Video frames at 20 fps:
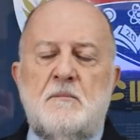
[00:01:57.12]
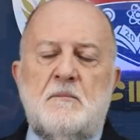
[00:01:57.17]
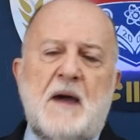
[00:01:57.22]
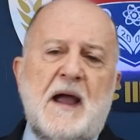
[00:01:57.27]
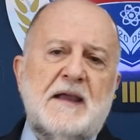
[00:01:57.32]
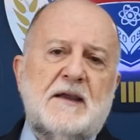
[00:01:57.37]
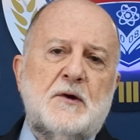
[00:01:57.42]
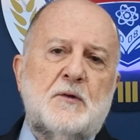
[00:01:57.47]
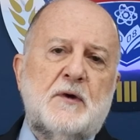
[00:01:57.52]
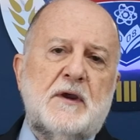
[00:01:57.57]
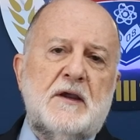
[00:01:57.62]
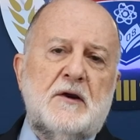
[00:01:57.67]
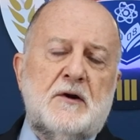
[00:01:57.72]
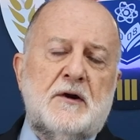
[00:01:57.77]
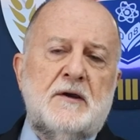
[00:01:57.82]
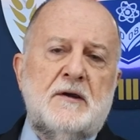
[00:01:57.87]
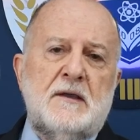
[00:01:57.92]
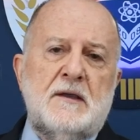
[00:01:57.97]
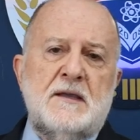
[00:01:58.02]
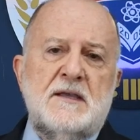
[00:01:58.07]
My
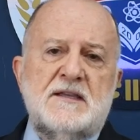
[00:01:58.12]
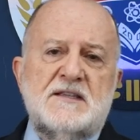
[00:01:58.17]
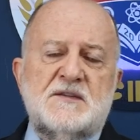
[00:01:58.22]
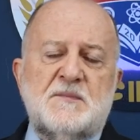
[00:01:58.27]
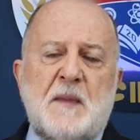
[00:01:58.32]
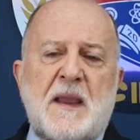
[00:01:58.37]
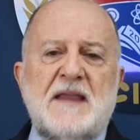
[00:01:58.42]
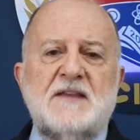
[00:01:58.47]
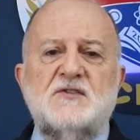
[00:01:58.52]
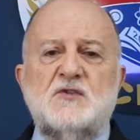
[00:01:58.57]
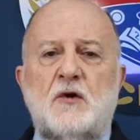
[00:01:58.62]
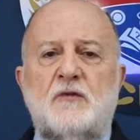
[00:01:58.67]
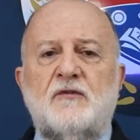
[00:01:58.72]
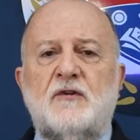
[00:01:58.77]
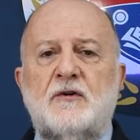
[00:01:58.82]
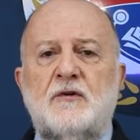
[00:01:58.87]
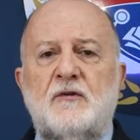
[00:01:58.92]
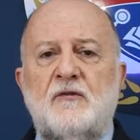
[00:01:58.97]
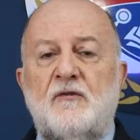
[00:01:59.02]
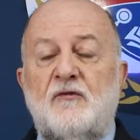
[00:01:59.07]
career spans
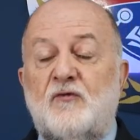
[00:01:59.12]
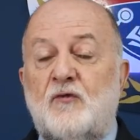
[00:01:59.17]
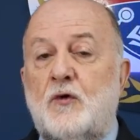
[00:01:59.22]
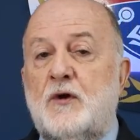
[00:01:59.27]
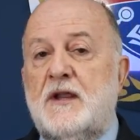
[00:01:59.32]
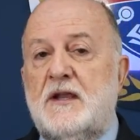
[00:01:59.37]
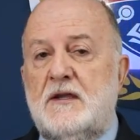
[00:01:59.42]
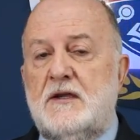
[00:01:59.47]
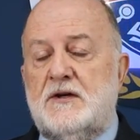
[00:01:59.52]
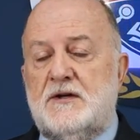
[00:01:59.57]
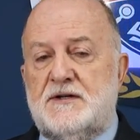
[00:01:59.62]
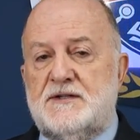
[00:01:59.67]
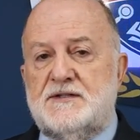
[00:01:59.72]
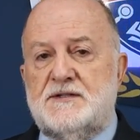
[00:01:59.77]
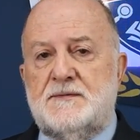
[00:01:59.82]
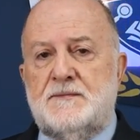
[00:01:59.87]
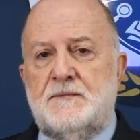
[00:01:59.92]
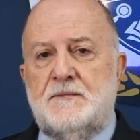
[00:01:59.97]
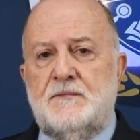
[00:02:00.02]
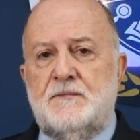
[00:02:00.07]
over 40
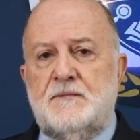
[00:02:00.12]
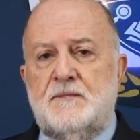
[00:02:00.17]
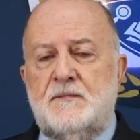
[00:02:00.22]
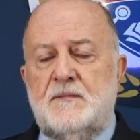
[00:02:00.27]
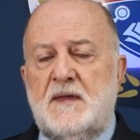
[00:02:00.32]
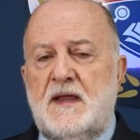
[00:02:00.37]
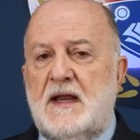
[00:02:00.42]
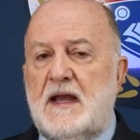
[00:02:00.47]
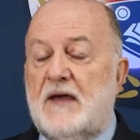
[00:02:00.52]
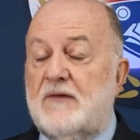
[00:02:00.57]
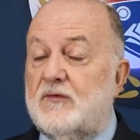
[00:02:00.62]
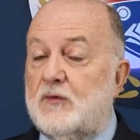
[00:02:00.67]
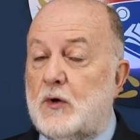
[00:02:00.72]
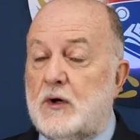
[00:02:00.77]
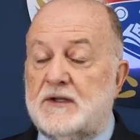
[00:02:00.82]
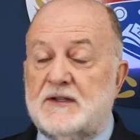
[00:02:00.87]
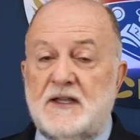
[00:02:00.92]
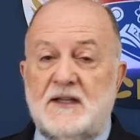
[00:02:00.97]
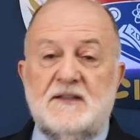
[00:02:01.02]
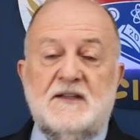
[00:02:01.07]
years and I've
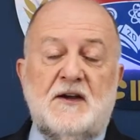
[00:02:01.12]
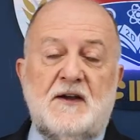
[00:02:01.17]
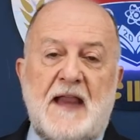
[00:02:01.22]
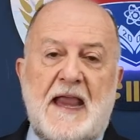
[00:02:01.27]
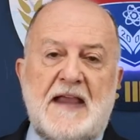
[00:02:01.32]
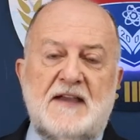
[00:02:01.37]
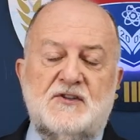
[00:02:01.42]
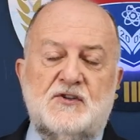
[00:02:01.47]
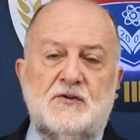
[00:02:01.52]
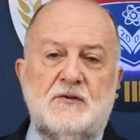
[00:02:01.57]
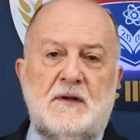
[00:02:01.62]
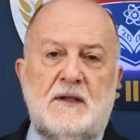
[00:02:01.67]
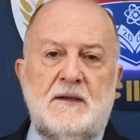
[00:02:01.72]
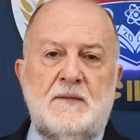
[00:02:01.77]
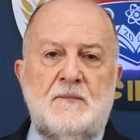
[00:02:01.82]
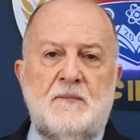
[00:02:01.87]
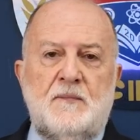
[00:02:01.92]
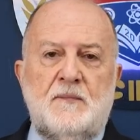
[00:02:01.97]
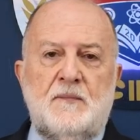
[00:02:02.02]
worked internationally.